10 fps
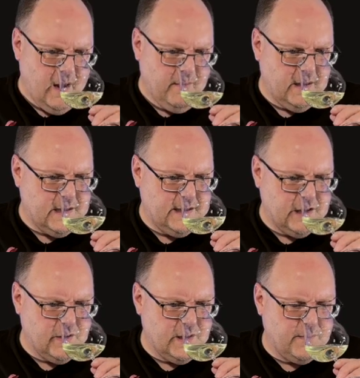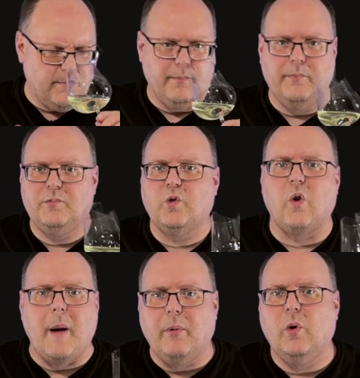But it's a citrus
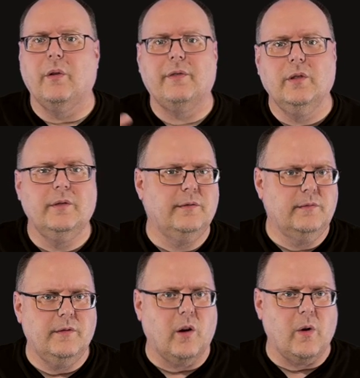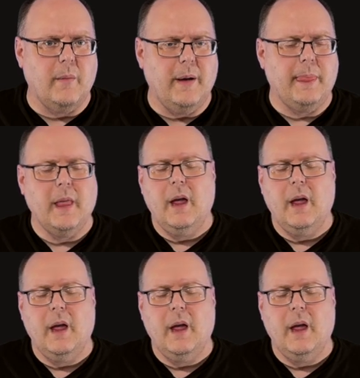tropical fruit aroma.